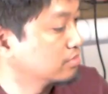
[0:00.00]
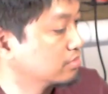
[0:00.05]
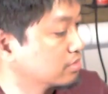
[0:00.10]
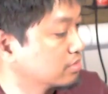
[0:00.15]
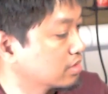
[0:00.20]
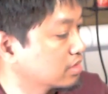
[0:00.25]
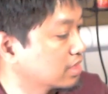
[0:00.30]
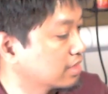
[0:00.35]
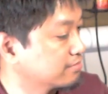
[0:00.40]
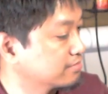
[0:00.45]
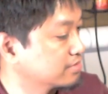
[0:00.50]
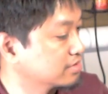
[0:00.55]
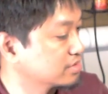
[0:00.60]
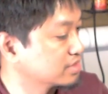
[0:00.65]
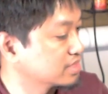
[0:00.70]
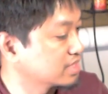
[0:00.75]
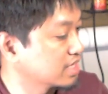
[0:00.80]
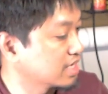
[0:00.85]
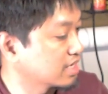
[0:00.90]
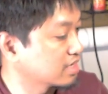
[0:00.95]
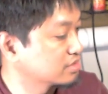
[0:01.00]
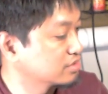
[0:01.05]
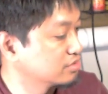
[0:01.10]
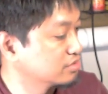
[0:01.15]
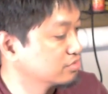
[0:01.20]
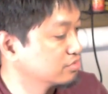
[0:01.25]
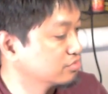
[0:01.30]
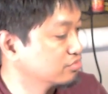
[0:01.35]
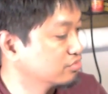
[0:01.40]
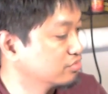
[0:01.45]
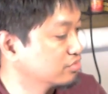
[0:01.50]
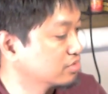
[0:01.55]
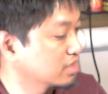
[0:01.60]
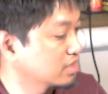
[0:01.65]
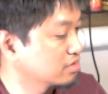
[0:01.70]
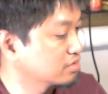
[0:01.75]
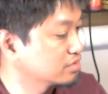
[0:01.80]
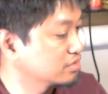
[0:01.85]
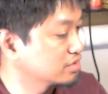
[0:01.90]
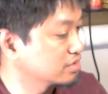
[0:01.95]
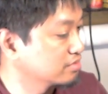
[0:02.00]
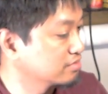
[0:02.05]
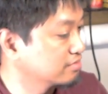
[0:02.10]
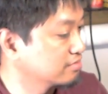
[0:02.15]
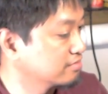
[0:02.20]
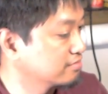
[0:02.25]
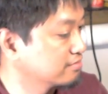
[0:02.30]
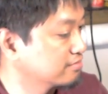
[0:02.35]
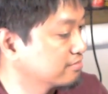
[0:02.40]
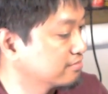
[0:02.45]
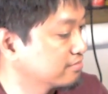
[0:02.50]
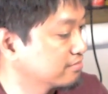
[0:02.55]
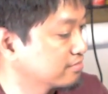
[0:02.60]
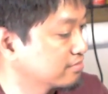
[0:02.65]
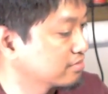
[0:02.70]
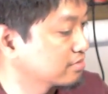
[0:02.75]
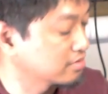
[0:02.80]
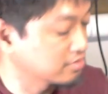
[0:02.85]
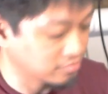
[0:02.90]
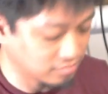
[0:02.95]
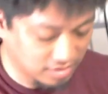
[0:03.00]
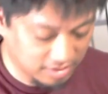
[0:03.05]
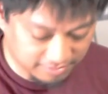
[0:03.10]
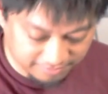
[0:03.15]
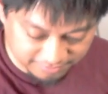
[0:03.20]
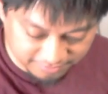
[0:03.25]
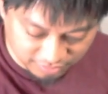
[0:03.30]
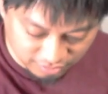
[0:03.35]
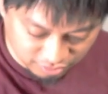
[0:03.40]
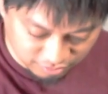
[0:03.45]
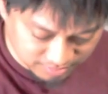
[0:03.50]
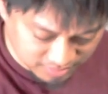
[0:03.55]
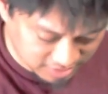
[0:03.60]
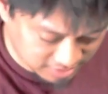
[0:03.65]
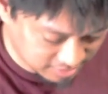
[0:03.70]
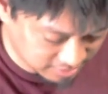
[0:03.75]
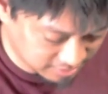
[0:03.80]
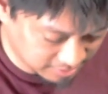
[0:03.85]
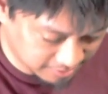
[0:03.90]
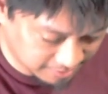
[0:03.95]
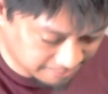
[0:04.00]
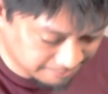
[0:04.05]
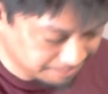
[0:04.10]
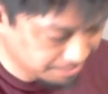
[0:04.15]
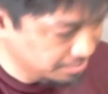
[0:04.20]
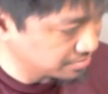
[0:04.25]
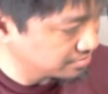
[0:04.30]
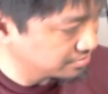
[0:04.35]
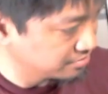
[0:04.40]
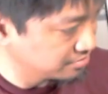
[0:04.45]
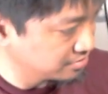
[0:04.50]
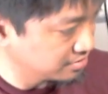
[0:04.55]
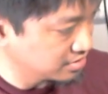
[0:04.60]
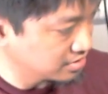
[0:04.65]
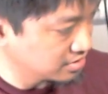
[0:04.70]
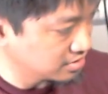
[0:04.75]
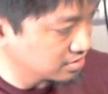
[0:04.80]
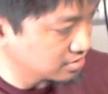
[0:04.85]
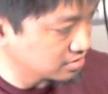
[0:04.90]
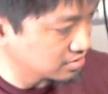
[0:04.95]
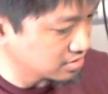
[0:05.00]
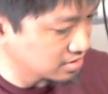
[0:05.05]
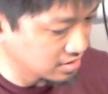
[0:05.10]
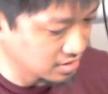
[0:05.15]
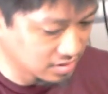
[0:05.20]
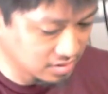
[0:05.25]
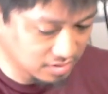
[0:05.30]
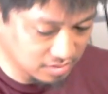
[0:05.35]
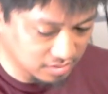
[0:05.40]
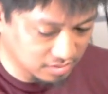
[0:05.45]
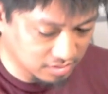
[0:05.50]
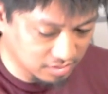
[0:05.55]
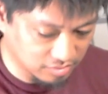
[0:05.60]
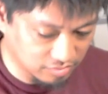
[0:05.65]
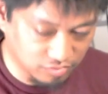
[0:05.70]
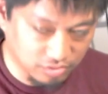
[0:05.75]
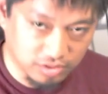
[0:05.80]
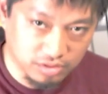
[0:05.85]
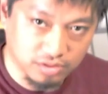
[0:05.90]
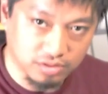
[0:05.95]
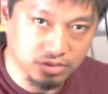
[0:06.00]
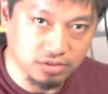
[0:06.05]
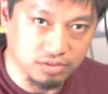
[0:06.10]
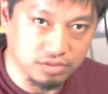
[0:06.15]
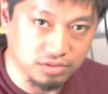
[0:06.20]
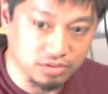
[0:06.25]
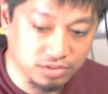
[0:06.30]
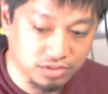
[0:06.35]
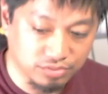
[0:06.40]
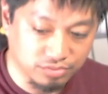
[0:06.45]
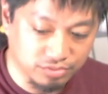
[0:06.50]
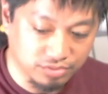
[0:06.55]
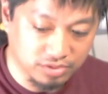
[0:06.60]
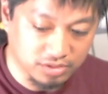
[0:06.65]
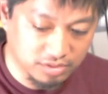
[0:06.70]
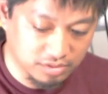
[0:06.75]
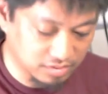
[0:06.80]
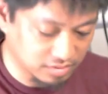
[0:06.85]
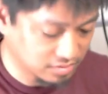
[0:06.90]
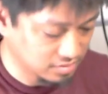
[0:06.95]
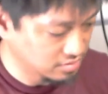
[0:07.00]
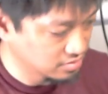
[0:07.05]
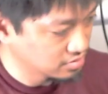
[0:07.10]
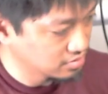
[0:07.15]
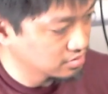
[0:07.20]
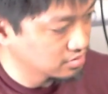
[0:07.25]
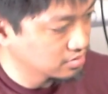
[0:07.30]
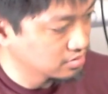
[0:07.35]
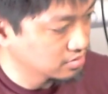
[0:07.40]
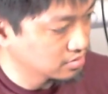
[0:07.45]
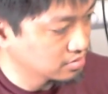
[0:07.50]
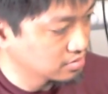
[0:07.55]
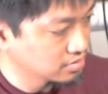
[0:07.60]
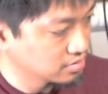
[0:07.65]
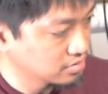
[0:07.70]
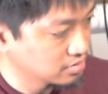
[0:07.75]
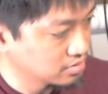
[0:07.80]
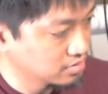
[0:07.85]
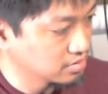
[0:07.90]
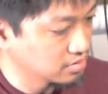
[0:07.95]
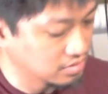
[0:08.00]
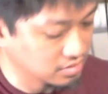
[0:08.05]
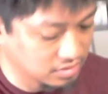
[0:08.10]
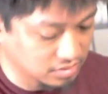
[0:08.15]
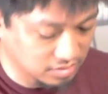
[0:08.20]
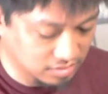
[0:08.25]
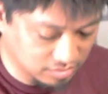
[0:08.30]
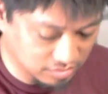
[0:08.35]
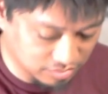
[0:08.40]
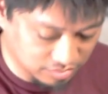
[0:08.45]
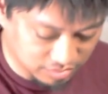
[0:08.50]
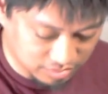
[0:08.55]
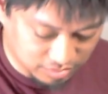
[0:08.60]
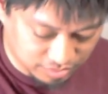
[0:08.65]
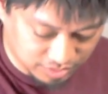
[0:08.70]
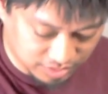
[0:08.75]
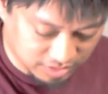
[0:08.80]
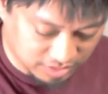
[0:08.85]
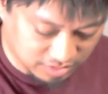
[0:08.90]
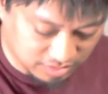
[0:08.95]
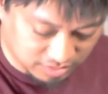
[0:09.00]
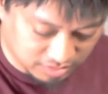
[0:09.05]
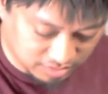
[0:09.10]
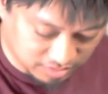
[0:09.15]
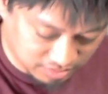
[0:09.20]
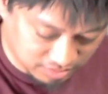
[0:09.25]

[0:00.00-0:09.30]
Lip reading: I'll have to stack 2 layers of craft foam and then run this through it and then glue those in.